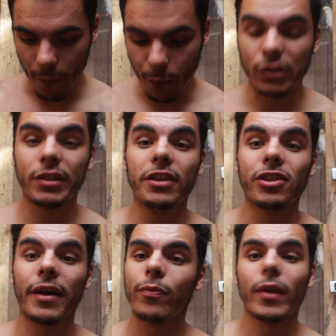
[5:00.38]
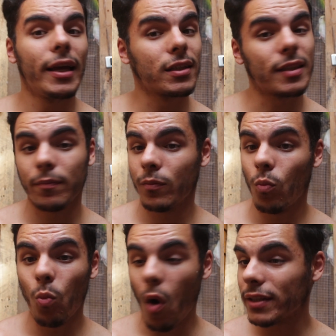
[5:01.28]
procedure, is
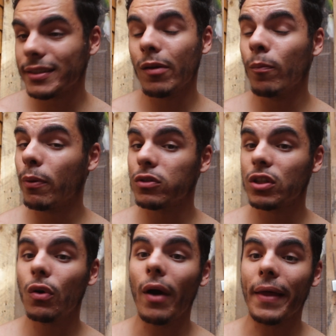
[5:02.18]
one simple tool,